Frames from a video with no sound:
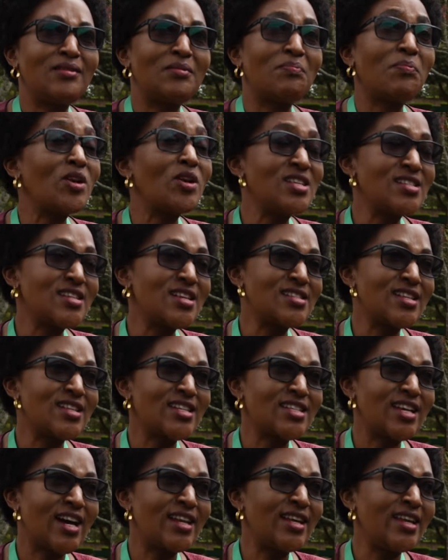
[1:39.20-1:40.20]
Policies
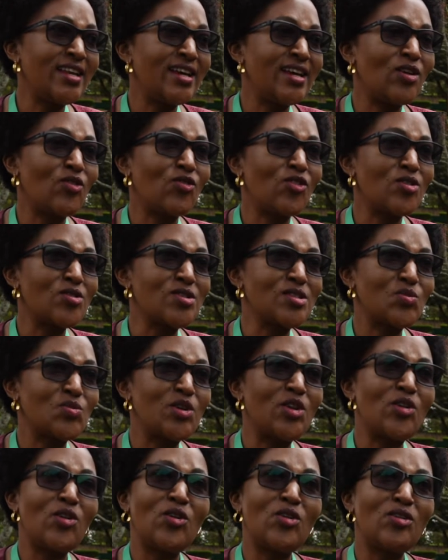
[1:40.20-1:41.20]
that are needed, of course,
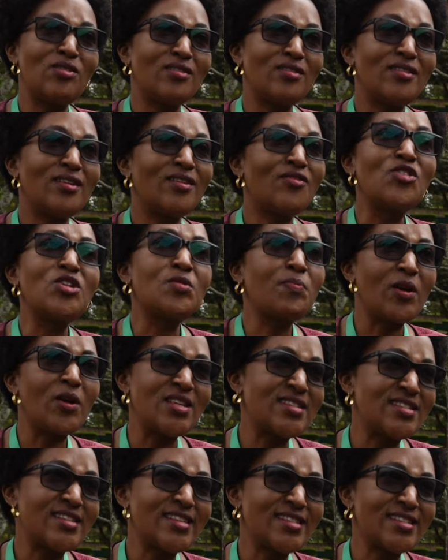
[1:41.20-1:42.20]
we know food
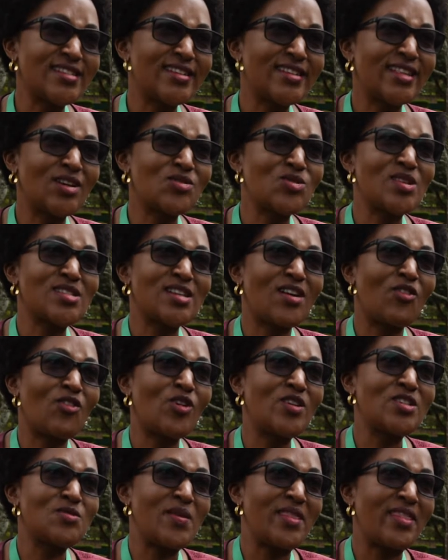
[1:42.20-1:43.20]
policies, those ones have
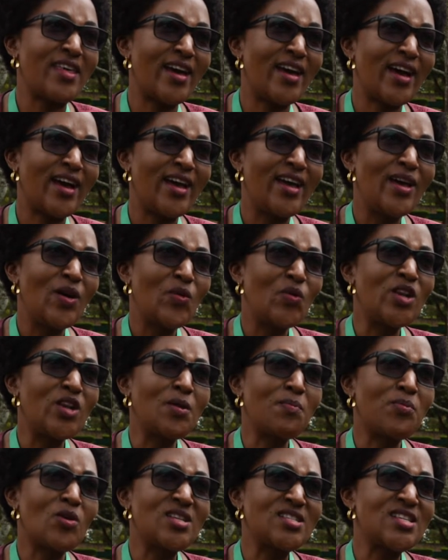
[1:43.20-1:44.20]
always been there. We
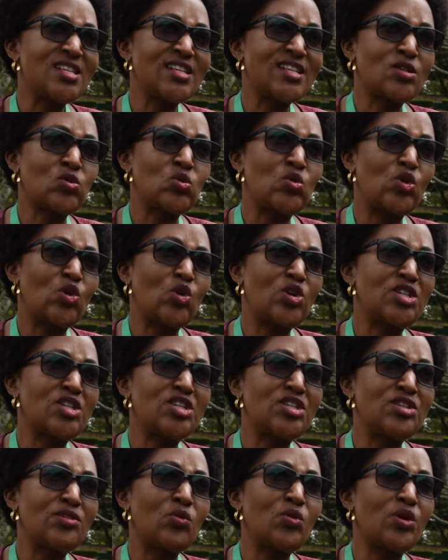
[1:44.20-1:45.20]
need policies that
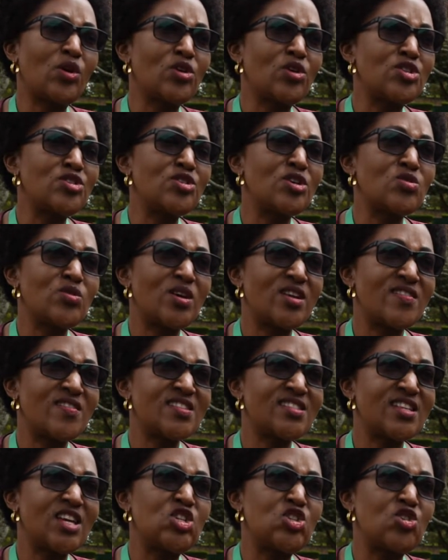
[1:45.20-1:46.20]
we continue to
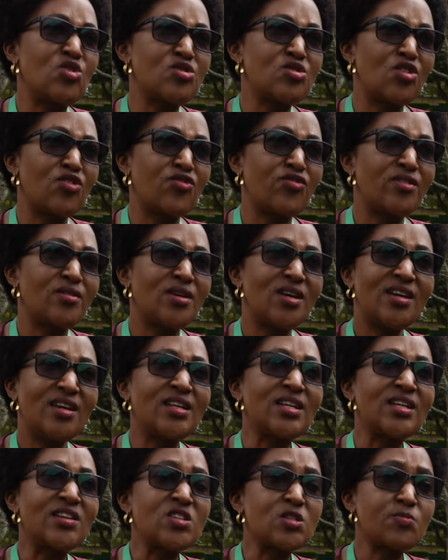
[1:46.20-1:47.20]
address the issues of
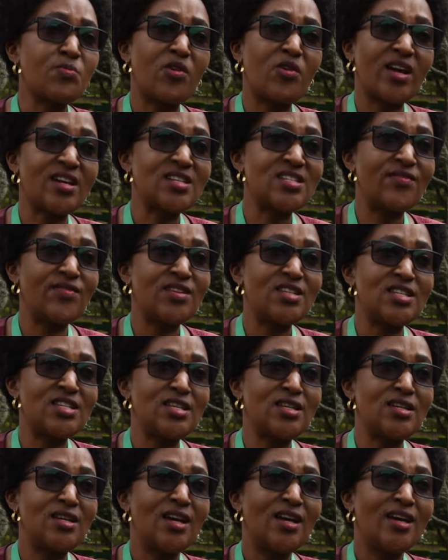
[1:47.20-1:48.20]
increased
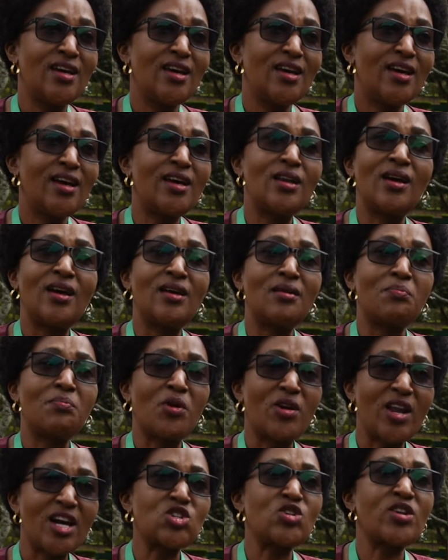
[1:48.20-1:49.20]
productivity and
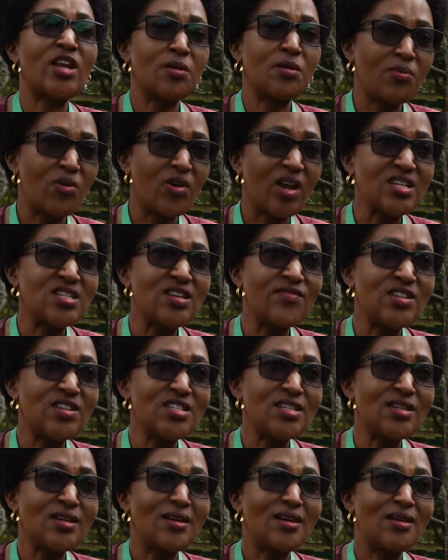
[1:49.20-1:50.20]
production and
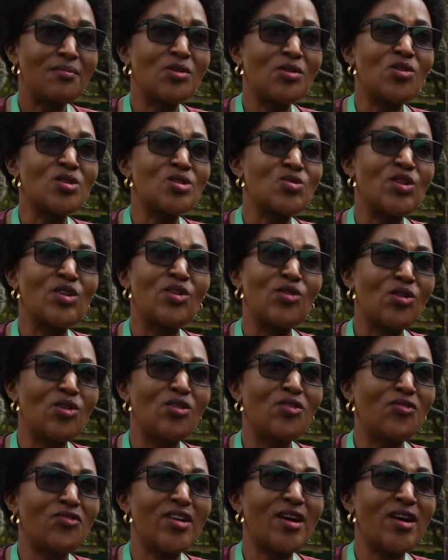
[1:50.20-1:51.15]
productivity, because we know